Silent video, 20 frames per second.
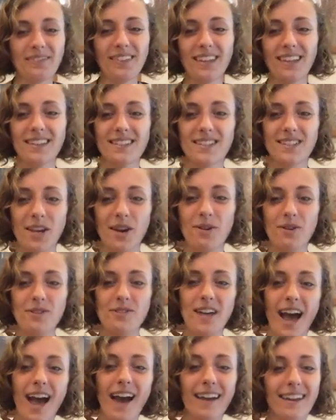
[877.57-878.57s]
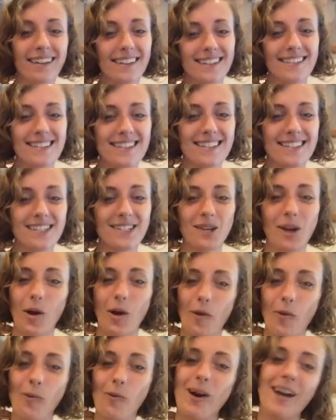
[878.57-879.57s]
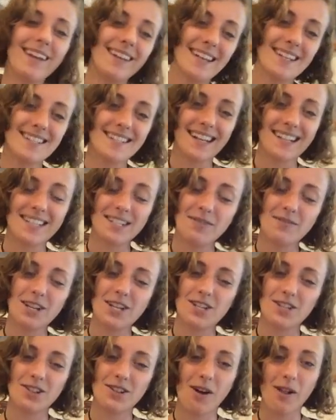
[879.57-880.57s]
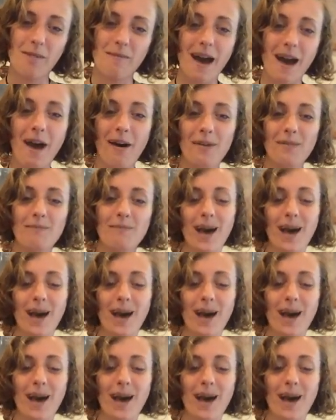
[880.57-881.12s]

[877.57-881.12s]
So that is what nest excavation is all about.